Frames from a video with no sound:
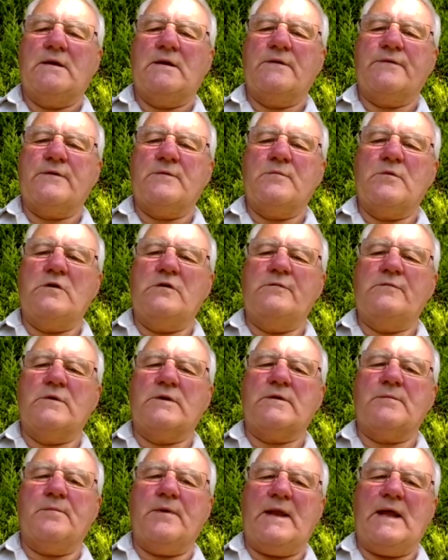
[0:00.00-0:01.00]
of the
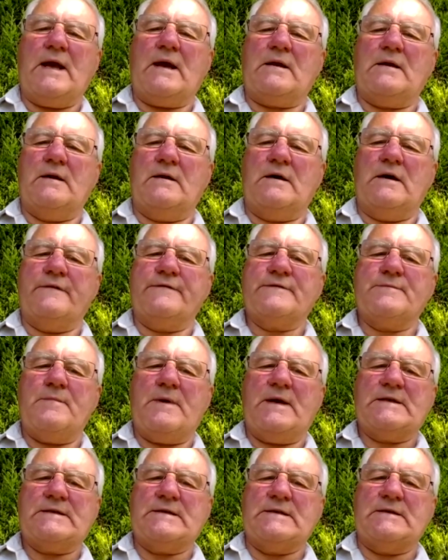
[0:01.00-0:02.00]
movement Black Lives
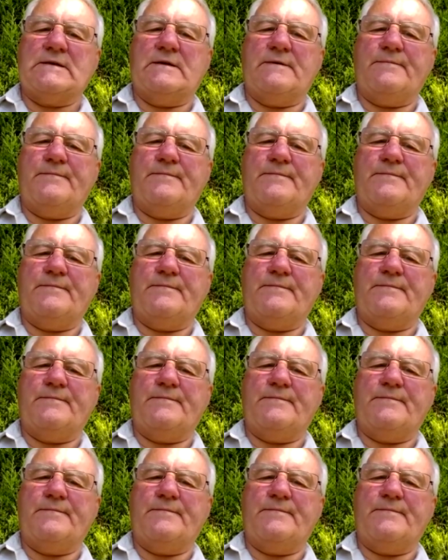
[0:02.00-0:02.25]
Matter.